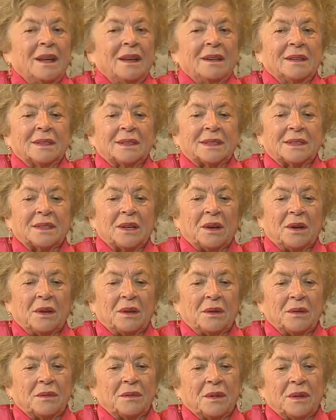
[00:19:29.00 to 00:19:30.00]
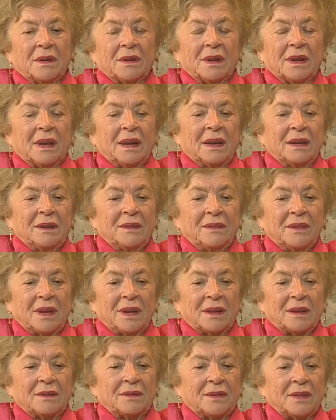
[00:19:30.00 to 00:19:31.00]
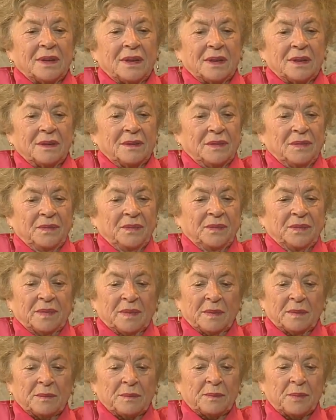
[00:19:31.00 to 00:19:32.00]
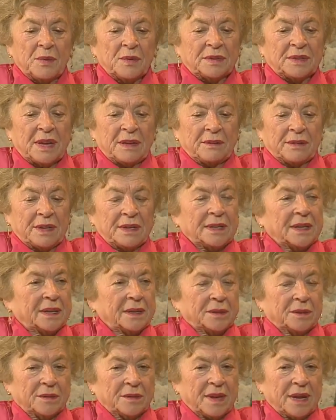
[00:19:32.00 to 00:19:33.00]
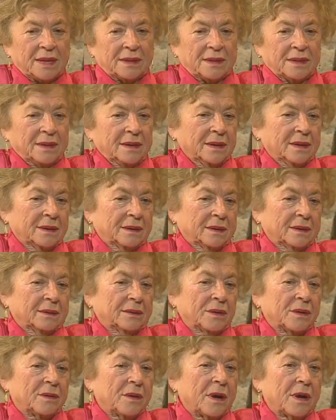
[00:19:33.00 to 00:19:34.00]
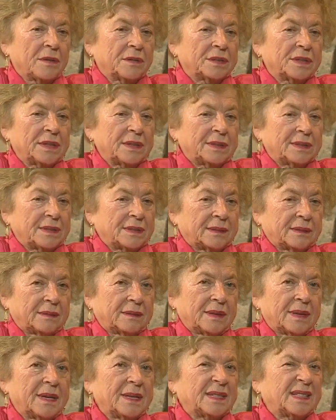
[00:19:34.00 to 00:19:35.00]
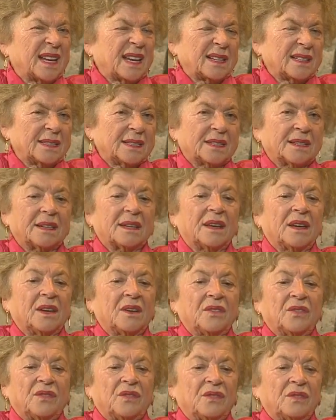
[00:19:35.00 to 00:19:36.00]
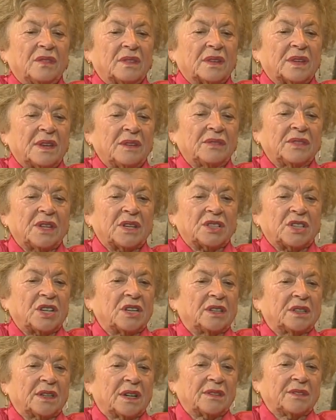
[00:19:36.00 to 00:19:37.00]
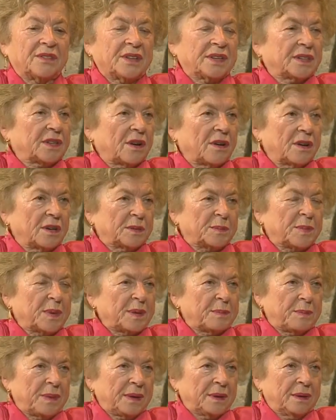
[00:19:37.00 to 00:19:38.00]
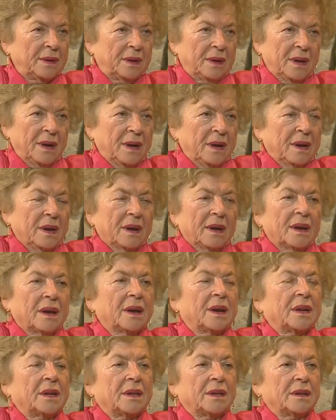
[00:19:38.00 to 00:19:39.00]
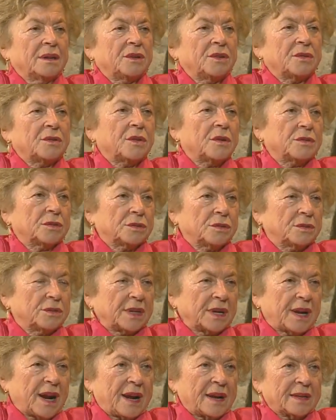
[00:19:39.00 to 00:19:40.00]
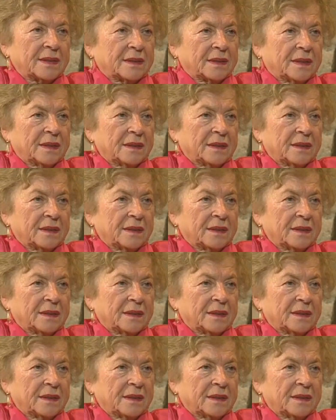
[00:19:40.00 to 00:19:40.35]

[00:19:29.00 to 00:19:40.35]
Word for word: So anyway, we put everything together and go out. And he says, if, give the children for the old people and you go to the right.